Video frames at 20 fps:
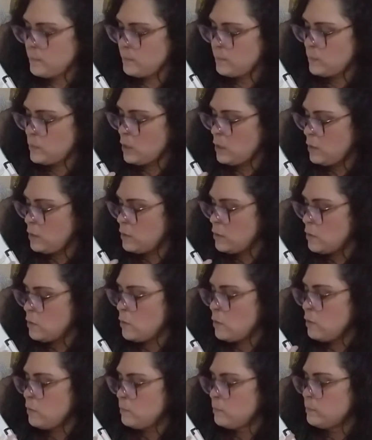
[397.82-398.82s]
There you
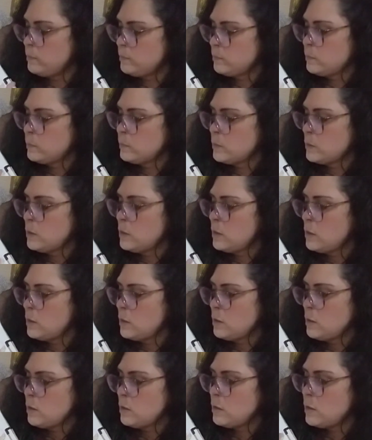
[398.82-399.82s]
go.
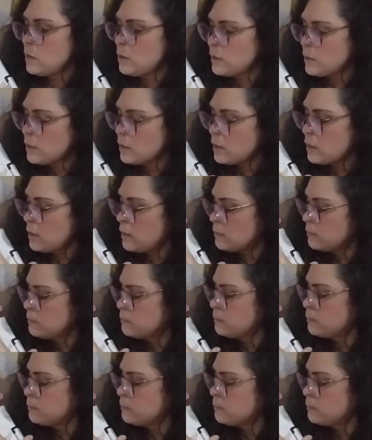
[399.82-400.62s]
La la la.